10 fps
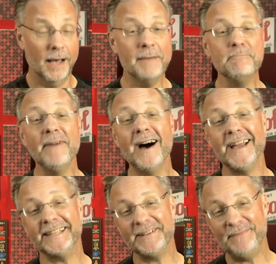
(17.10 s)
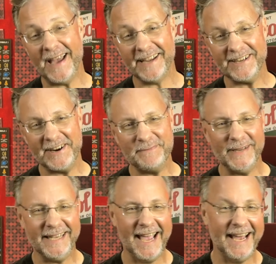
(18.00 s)
I'm Mike, the Backyard
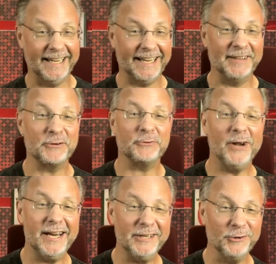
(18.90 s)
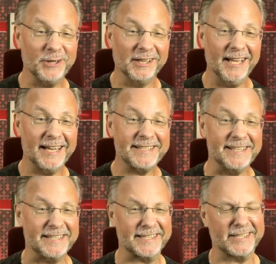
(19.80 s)
Mechanic, and the radio in the
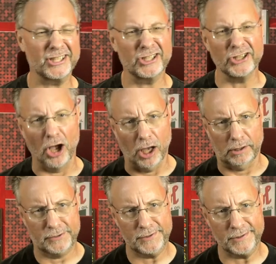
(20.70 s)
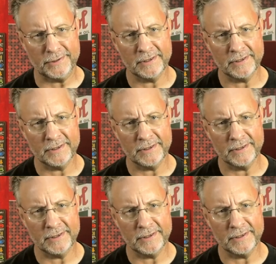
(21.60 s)
Lexus sucks.